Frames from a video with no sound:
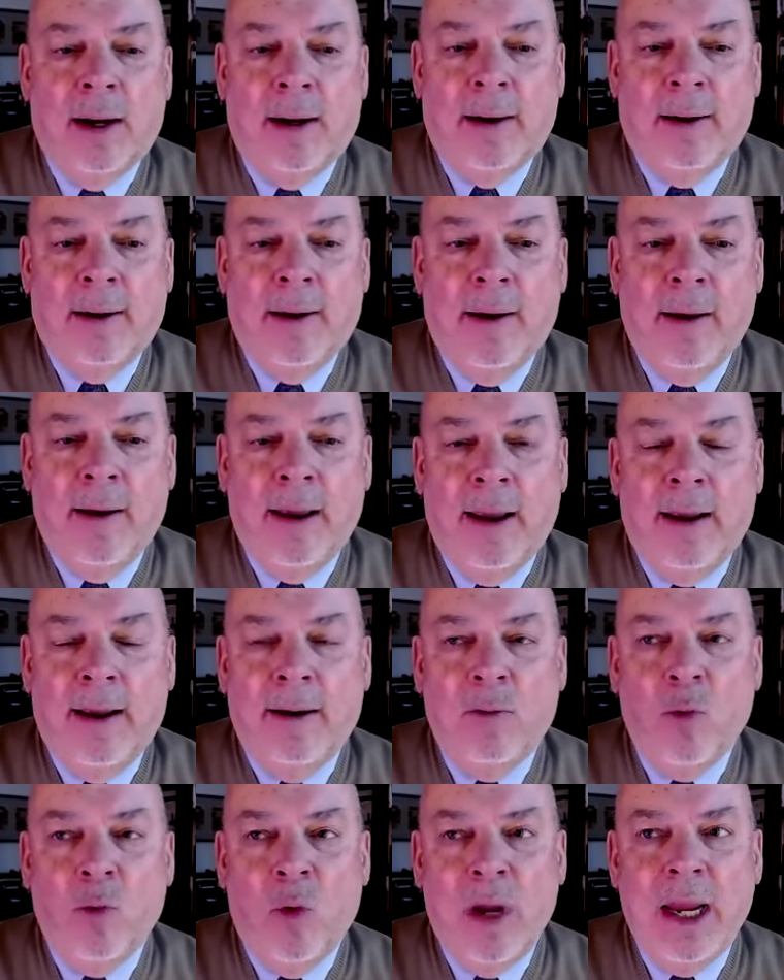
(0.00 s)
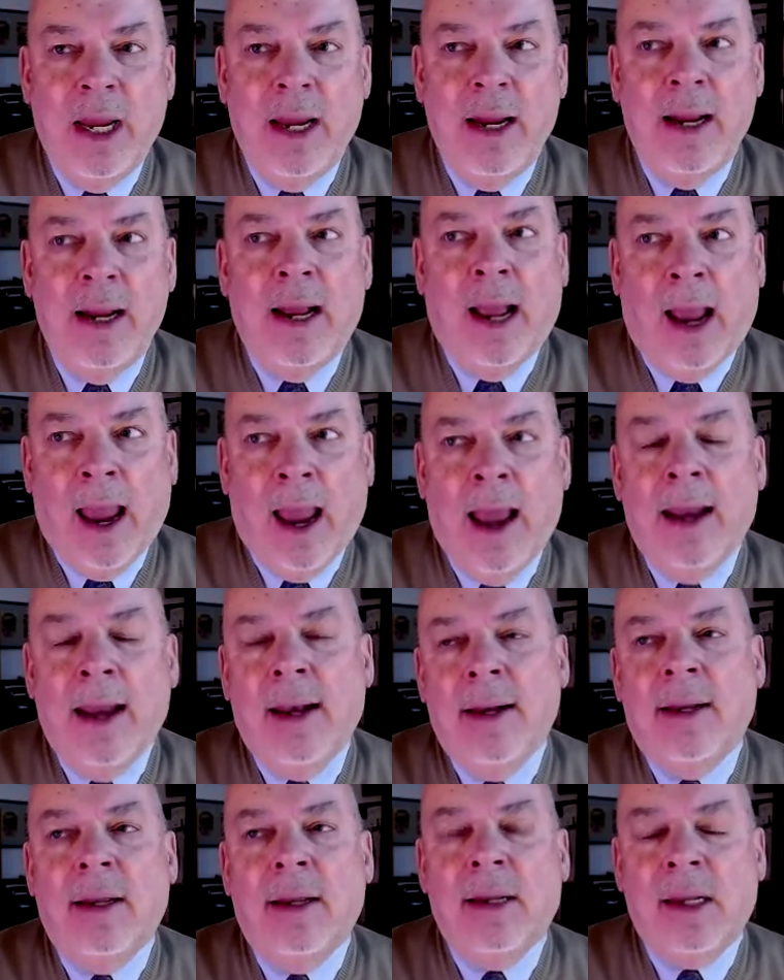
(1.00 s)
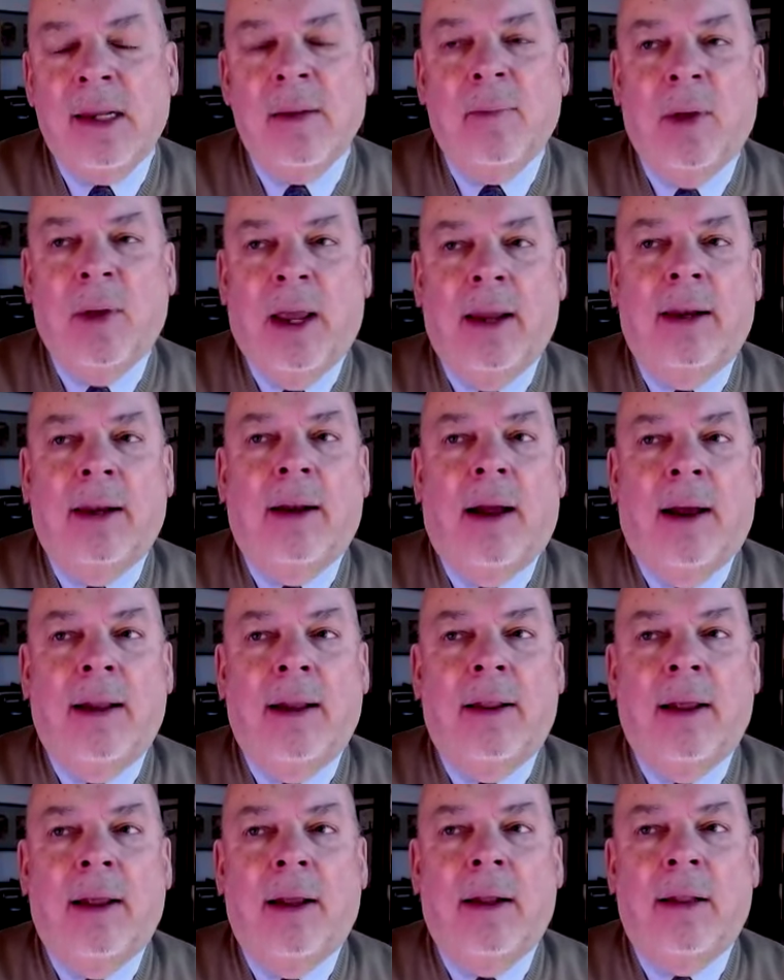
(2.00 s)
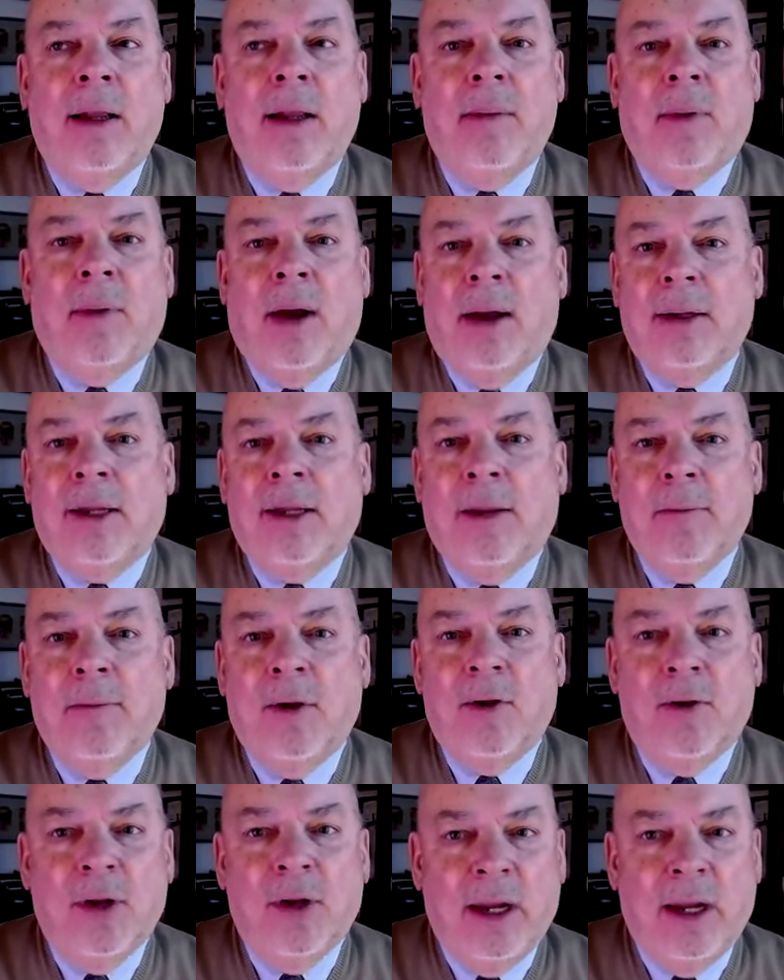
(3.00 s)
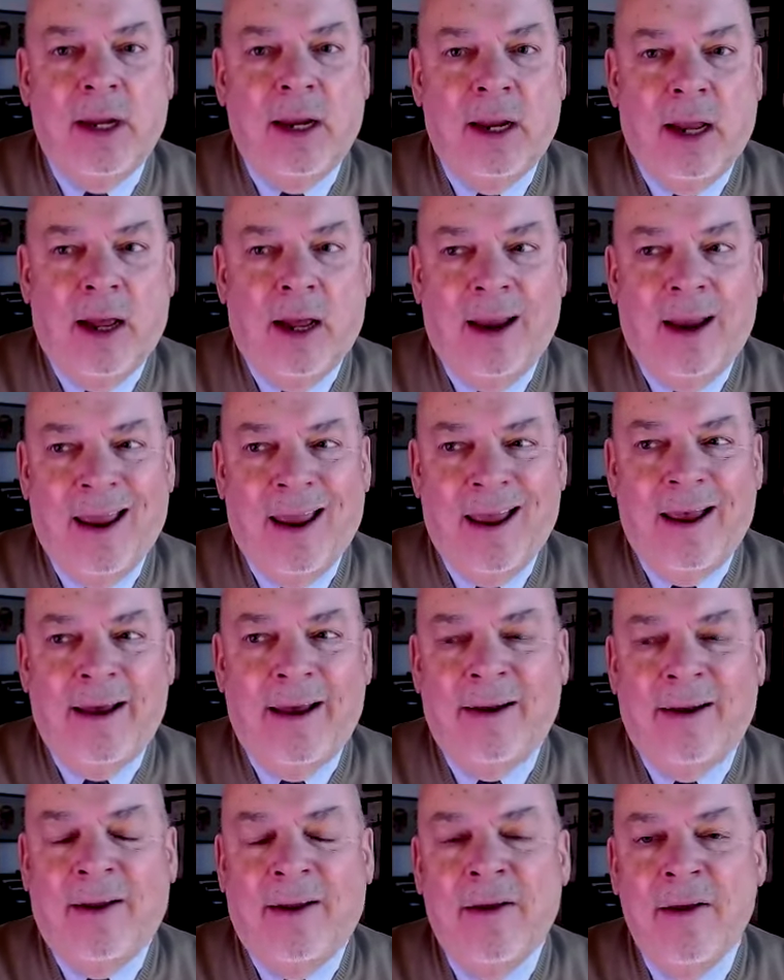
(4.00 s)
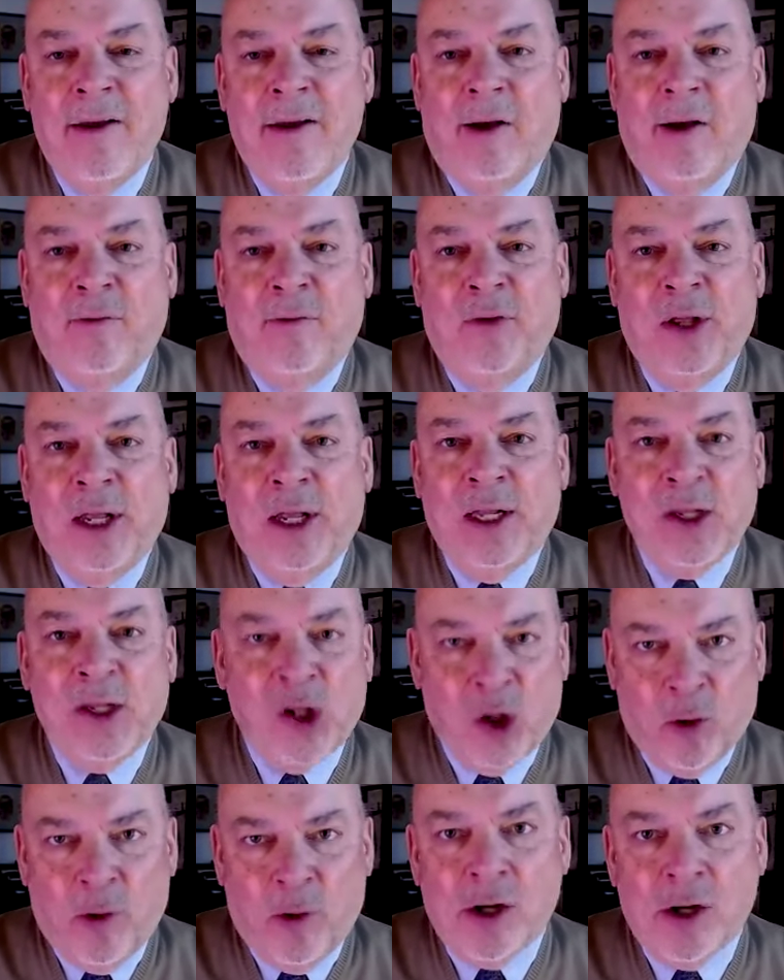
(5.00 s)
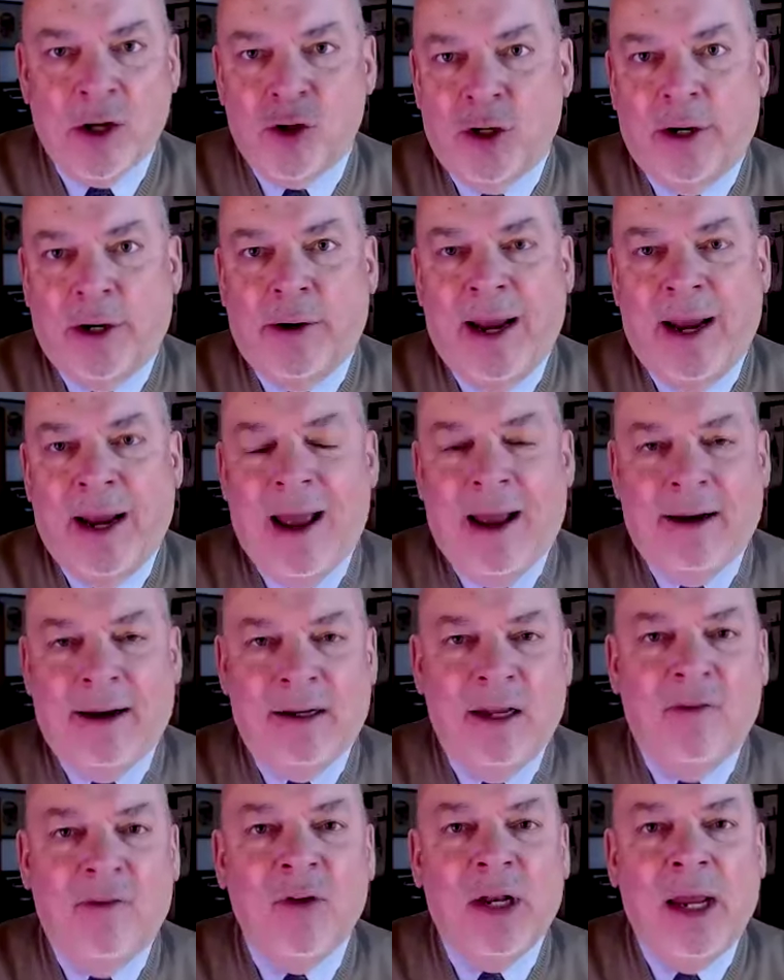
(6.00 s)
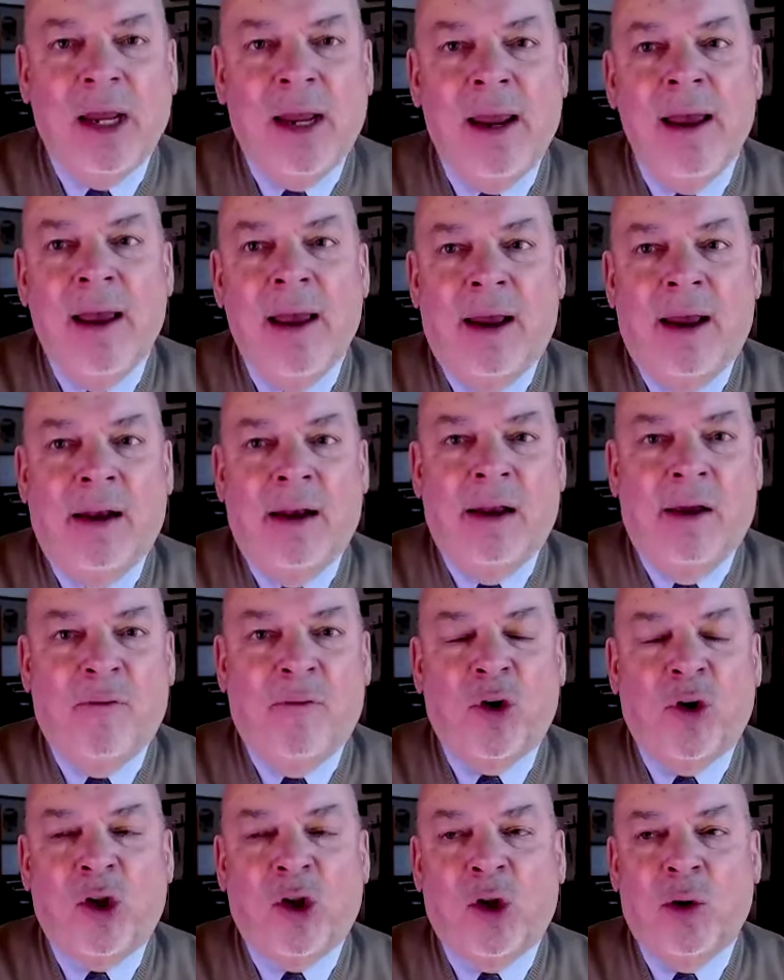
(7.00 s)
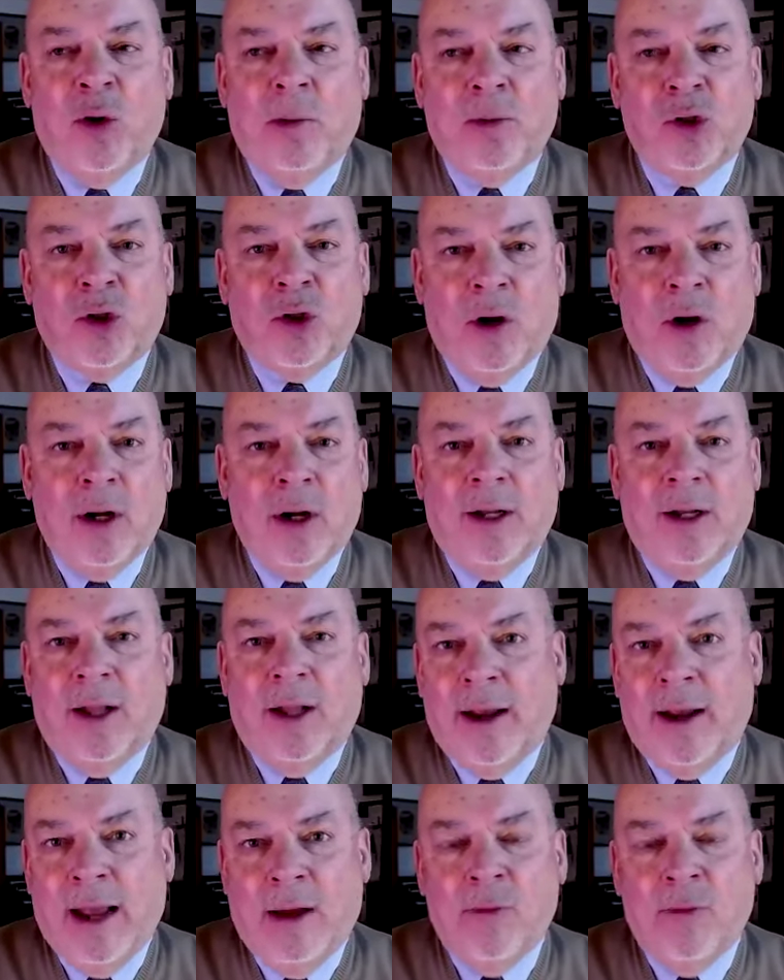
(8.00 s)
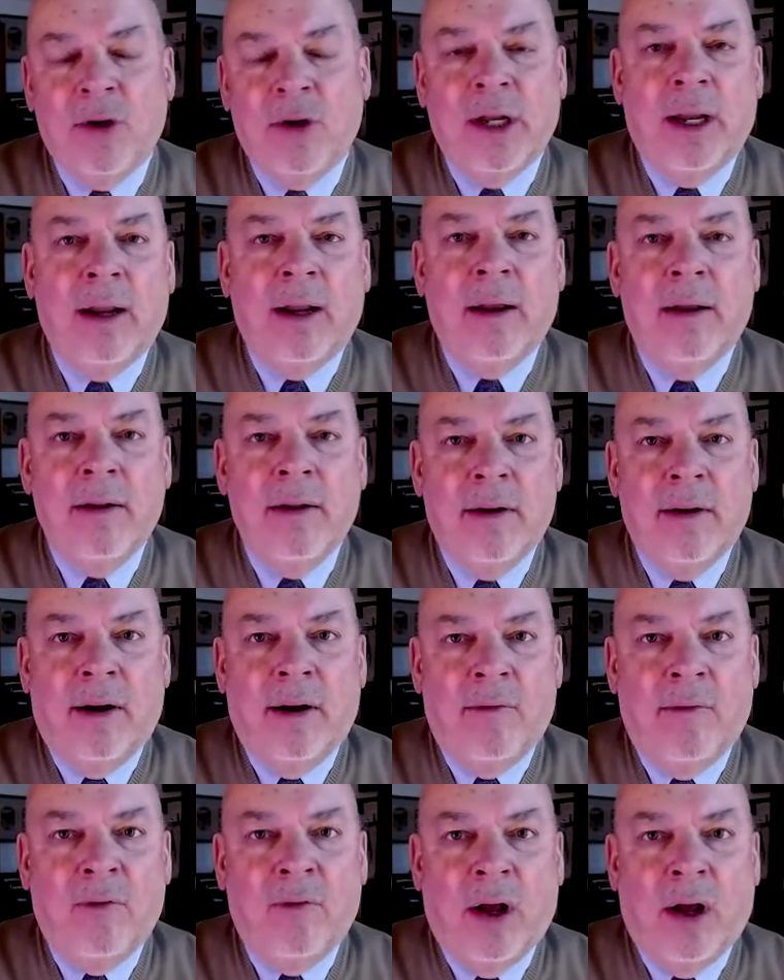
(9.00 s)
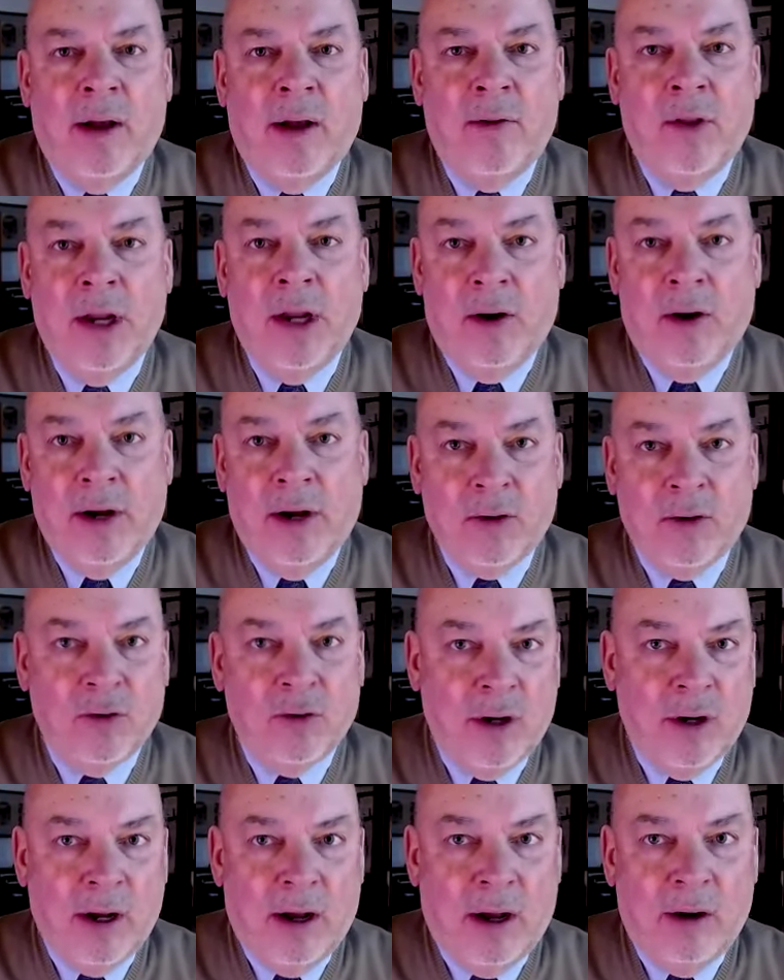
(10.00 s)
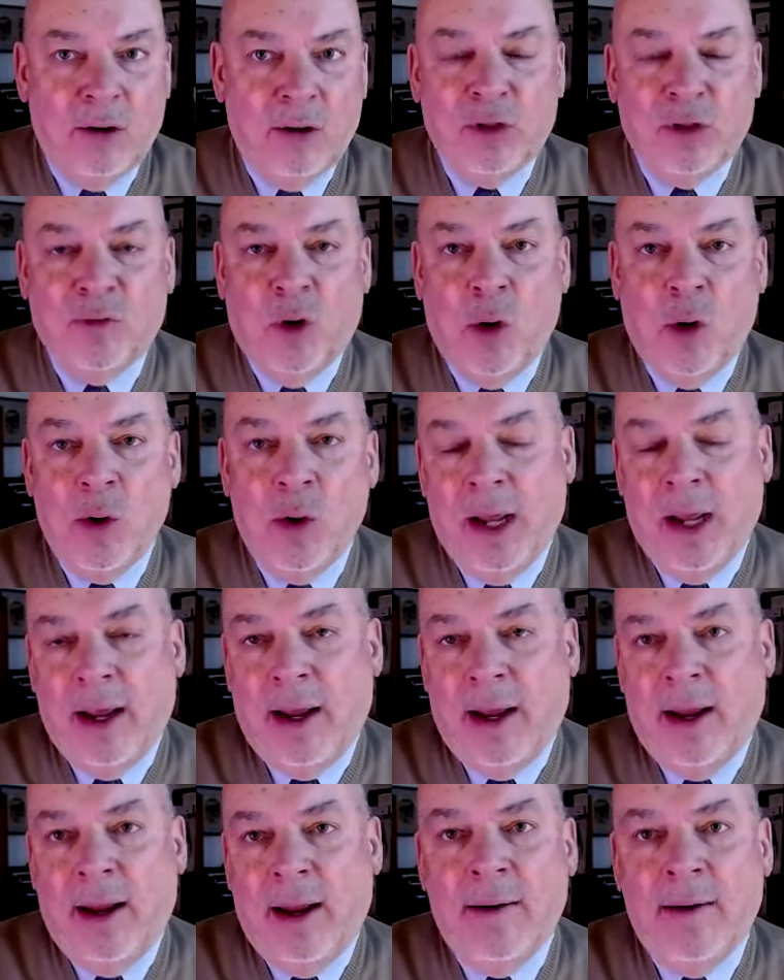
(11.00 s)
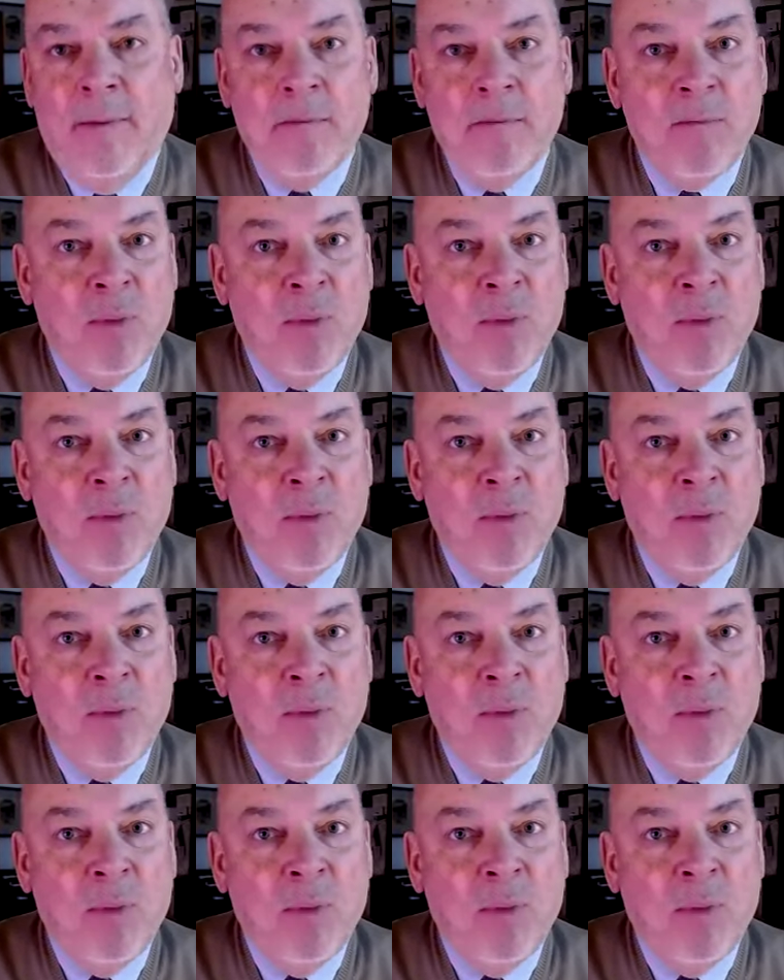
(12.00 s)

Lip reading: And we can anticipate, I think, the possibility, again, of insurrectionary activity and efforts to obstruct the counting of the Electoral College vote, and